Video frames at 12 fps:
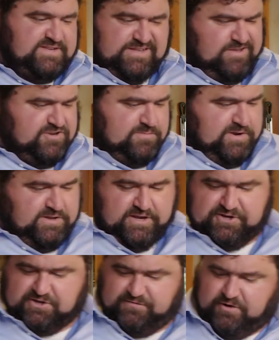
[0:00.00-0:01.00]
and those would be
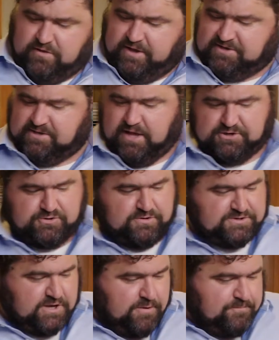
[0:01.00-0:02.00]
delicious if you don't like cilantro.
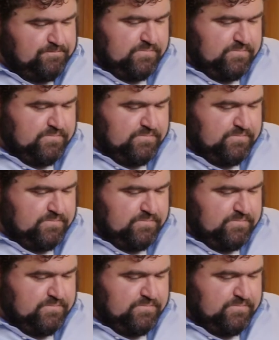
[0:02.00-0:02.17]
So,